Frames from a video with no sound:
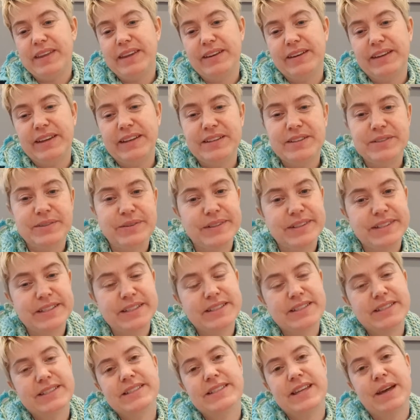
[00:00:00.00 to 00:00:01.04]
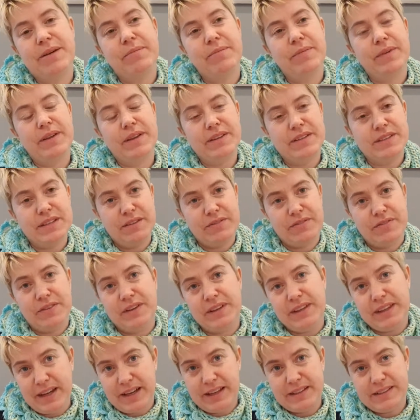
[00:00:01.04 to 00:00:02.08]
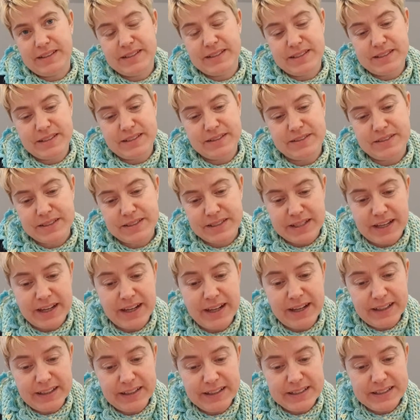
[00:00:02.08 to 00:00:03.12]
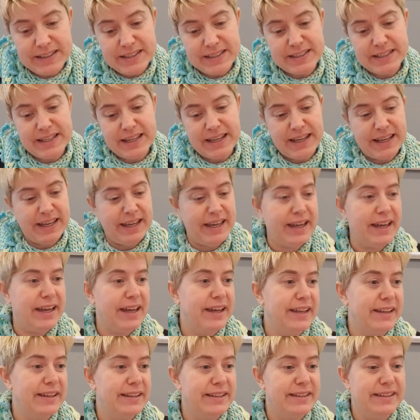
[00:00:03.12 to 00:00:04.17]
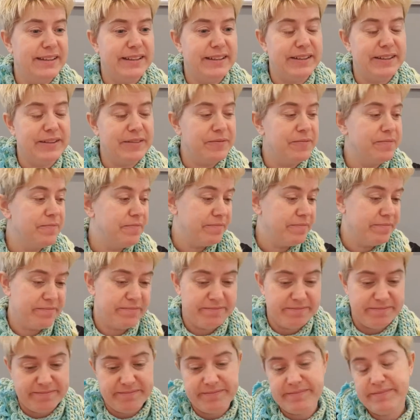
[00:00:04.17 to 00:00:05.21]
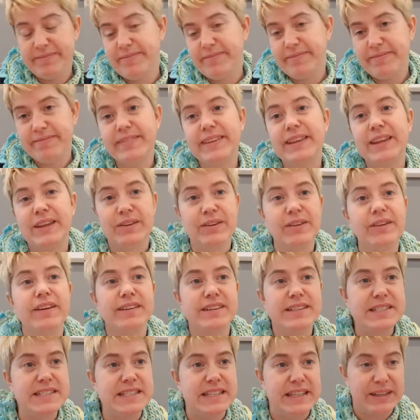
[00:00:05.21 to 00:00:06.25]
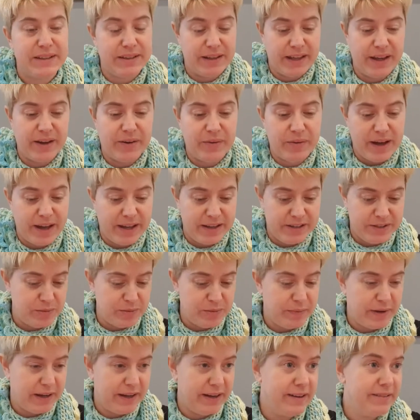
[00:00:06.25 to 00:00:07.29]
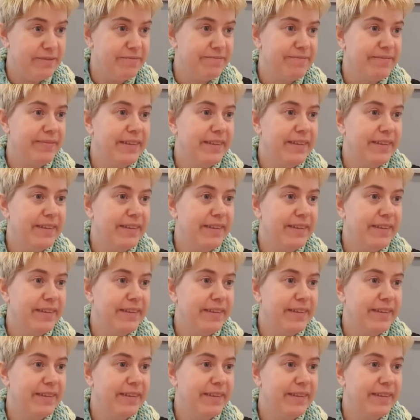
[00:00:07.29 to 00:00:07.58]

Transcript: you can do it with some different kinds of styles, and you're gonna see how I do mine.